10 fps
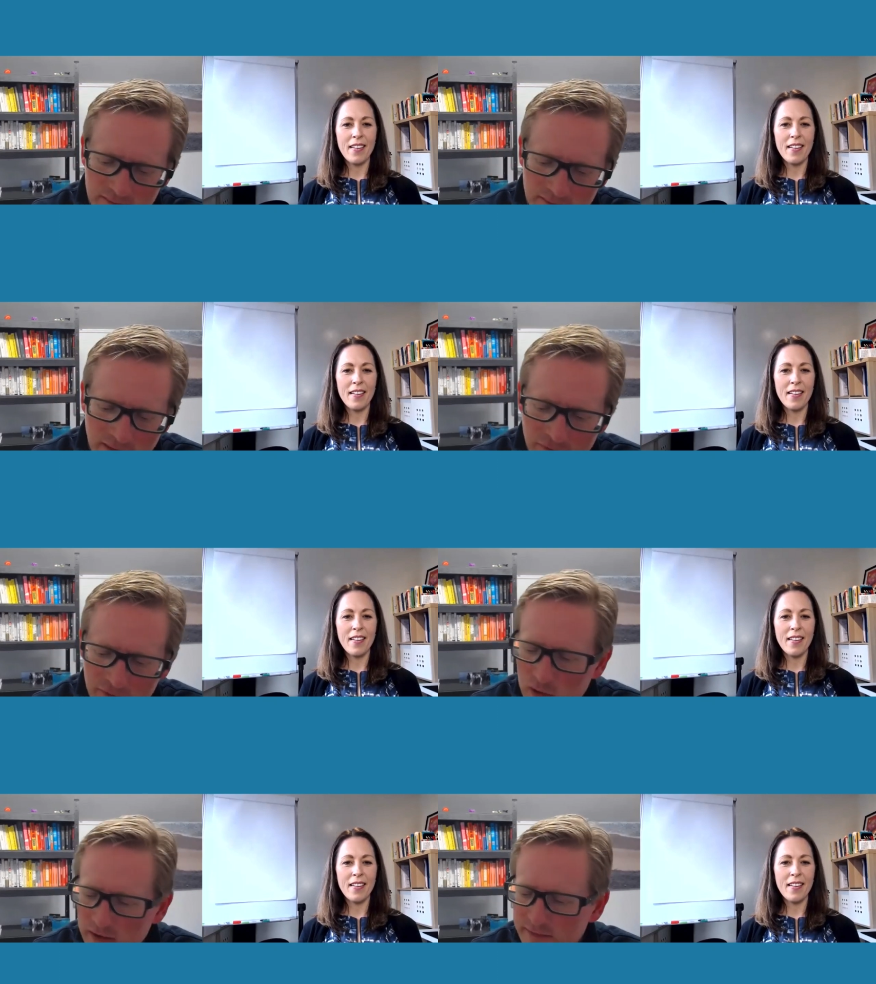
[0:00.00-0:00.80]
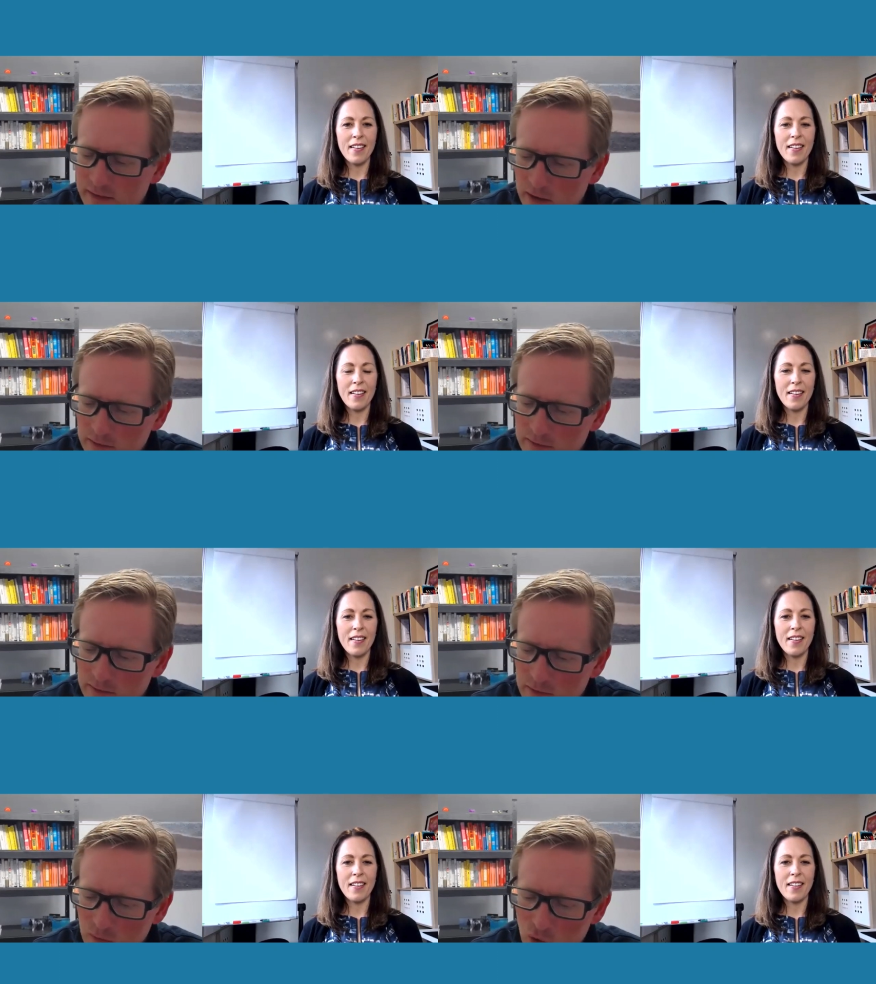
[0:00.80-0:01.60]
Speaker 1: a few years ago
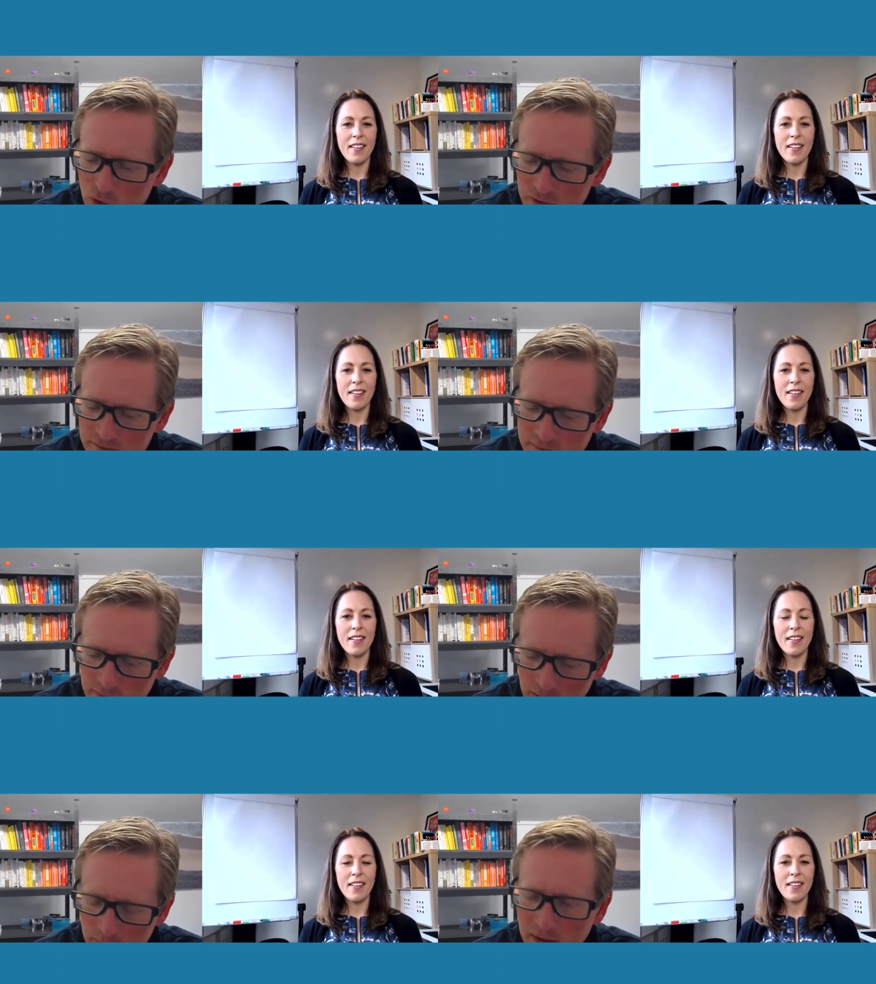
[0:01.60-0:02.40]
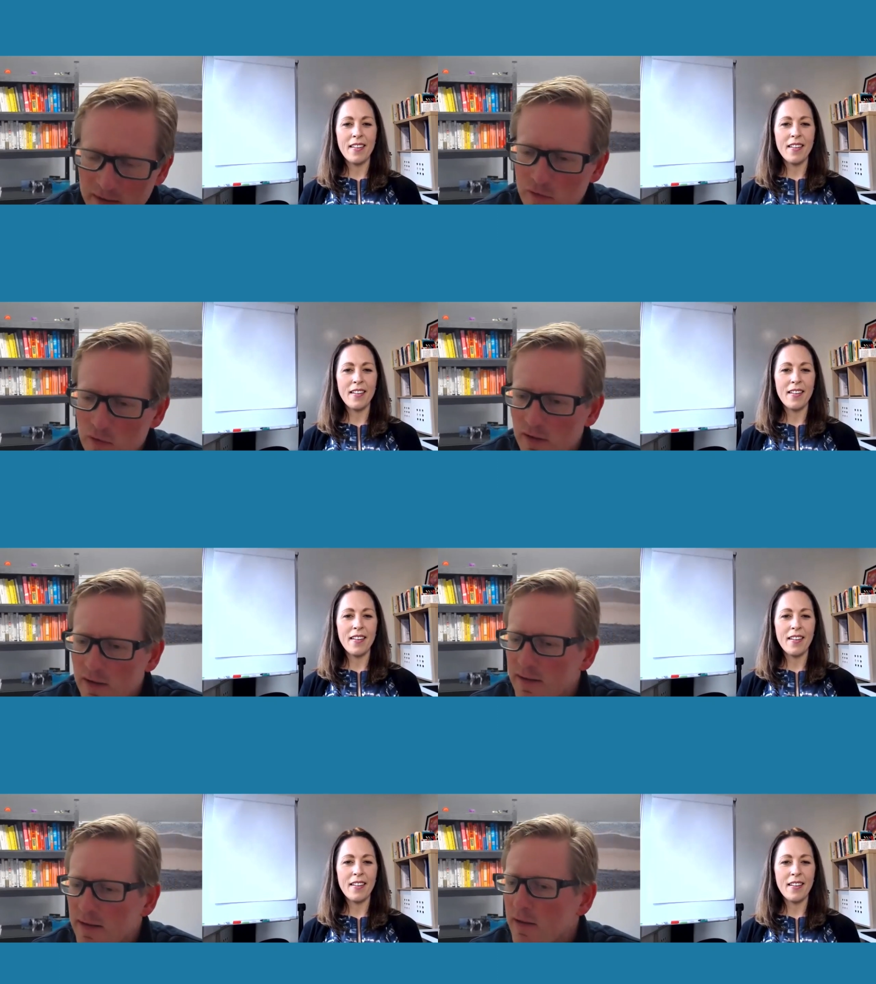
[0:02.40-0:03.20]
was, you know, based on a,
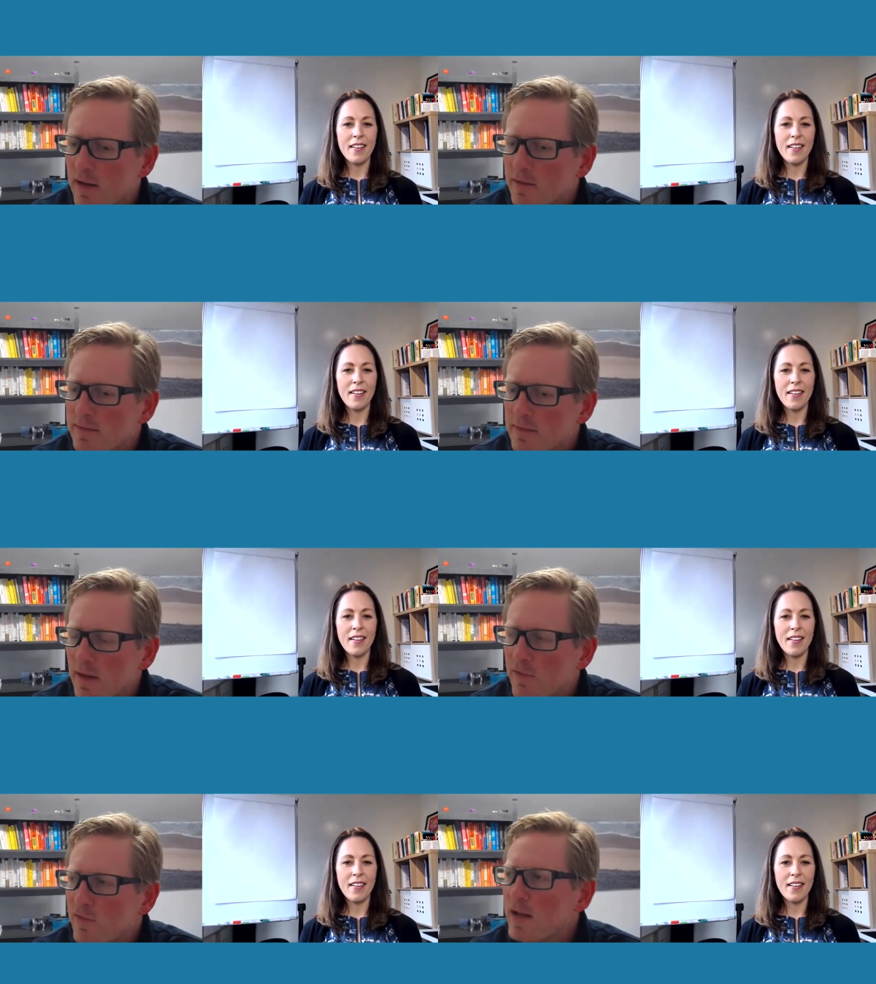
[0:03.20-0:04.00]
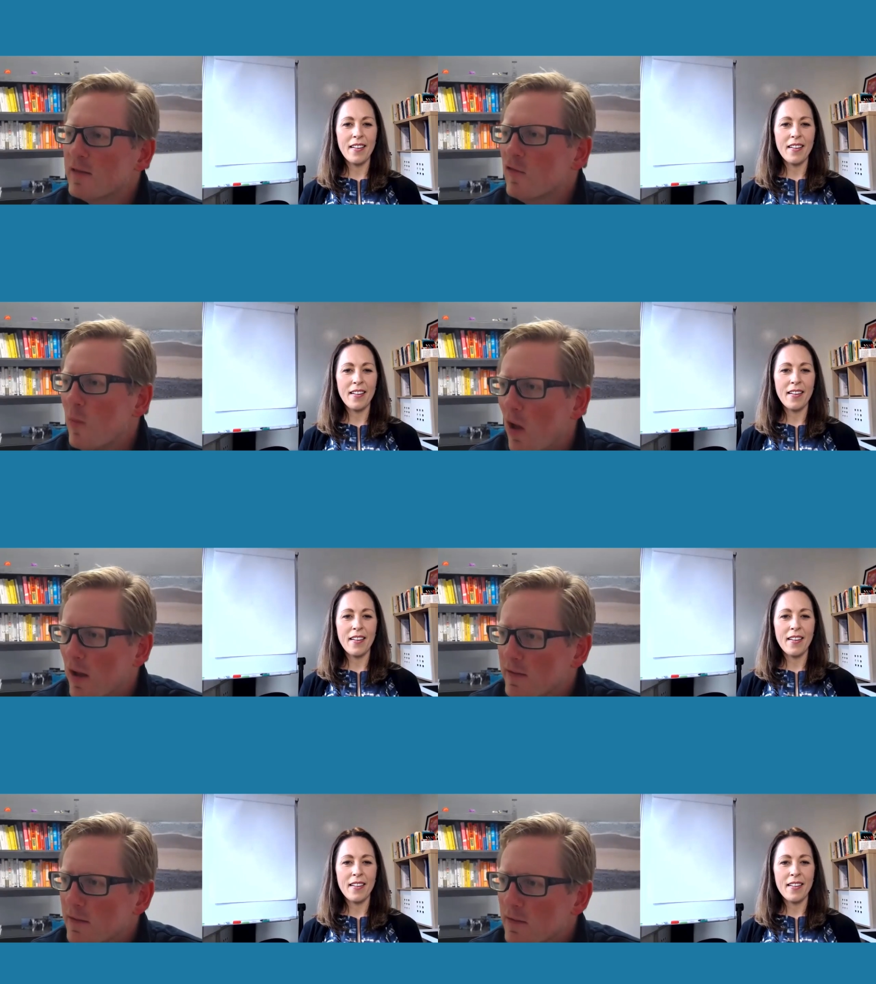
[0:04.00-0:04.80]
a, a friend of
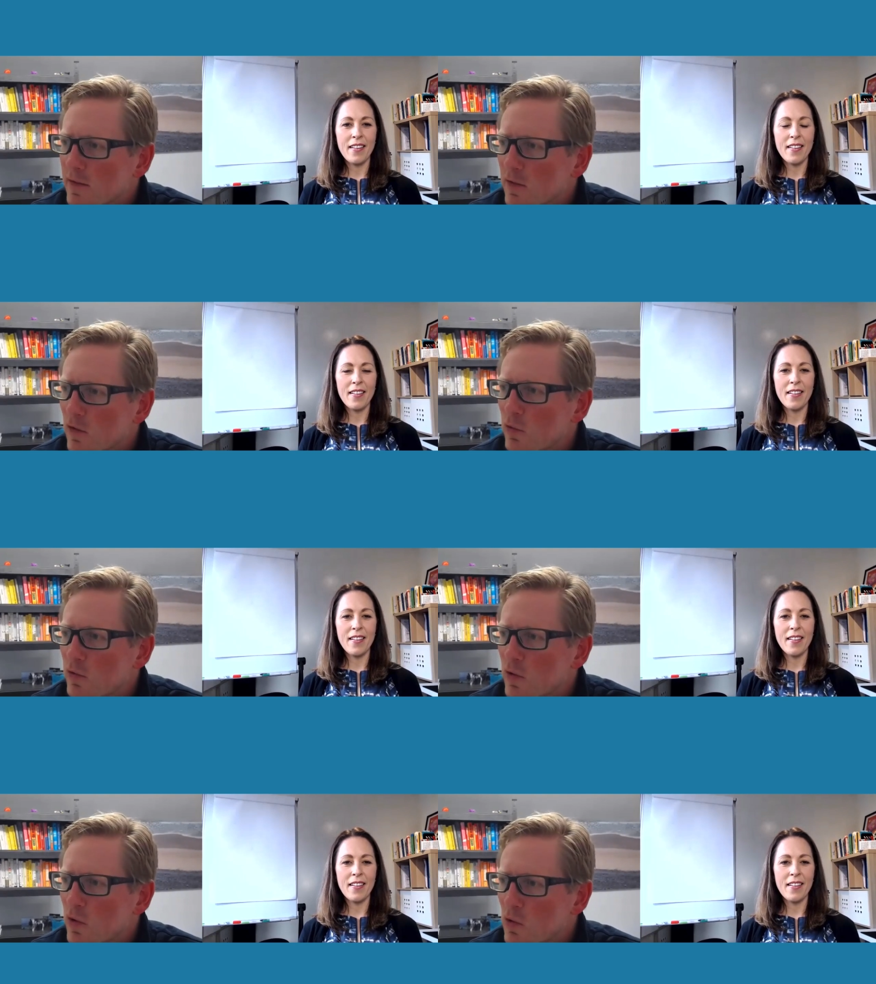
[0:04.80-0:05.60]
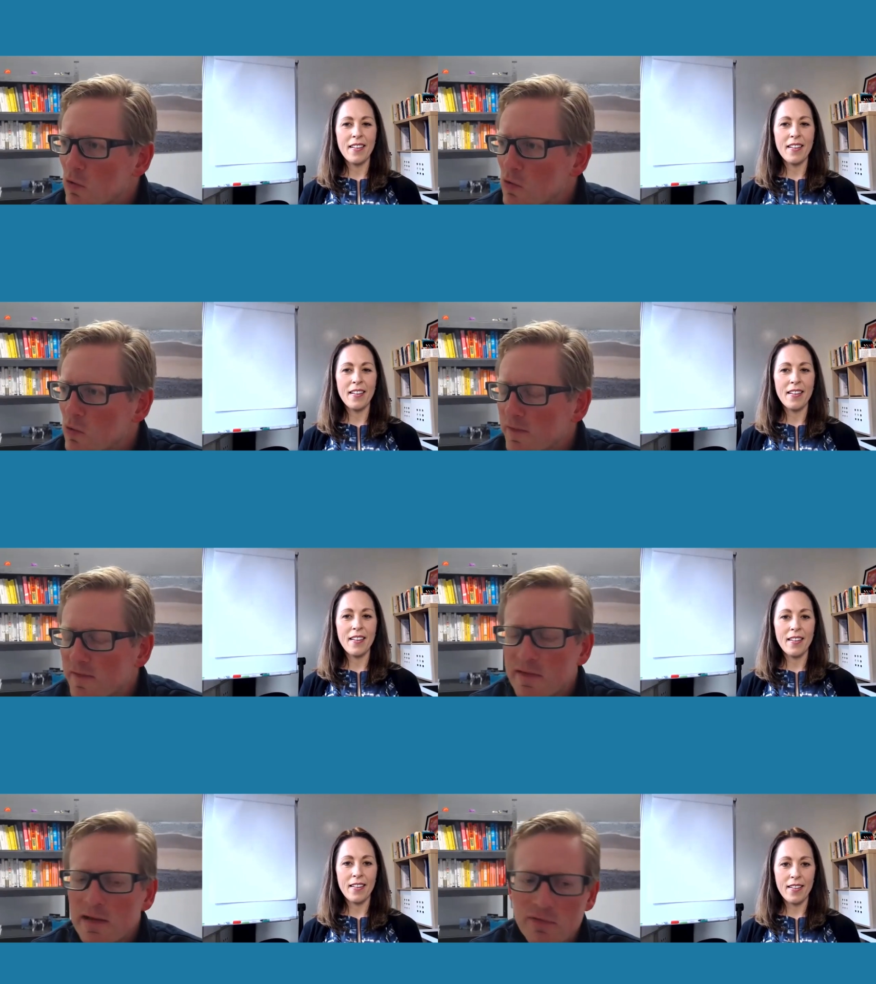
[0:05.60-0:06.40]
mine who we'll call
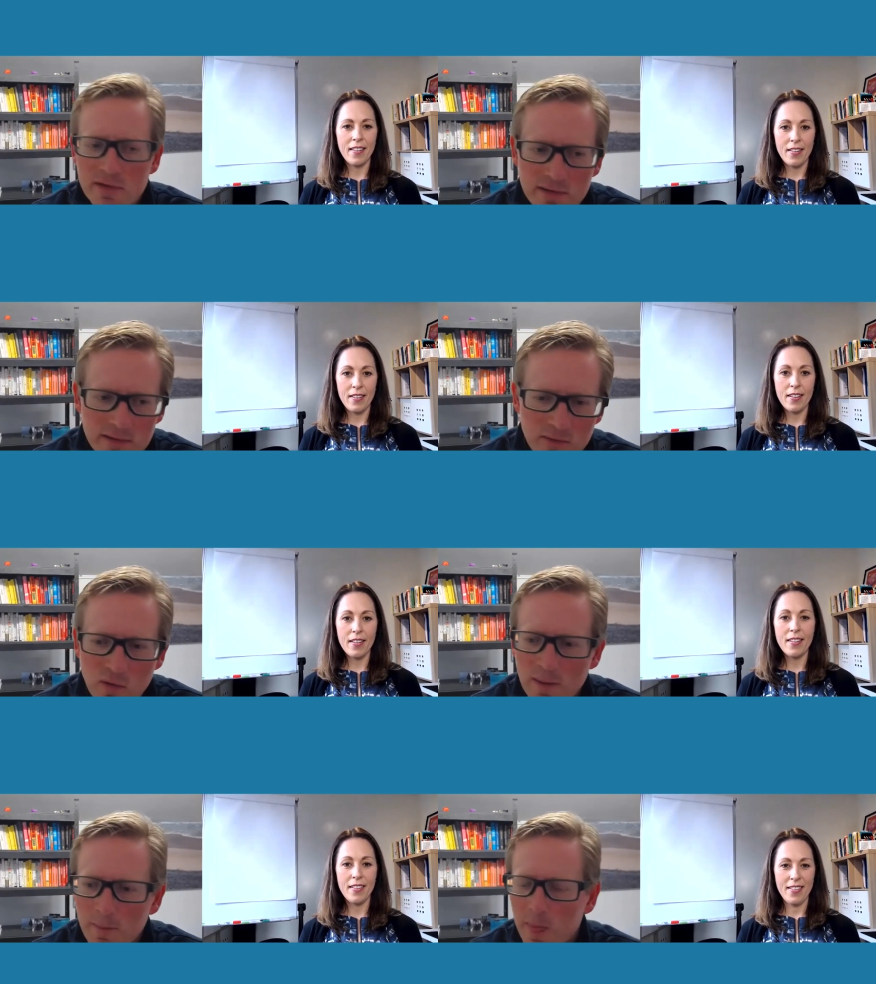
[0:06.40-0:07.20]
Stephen, right?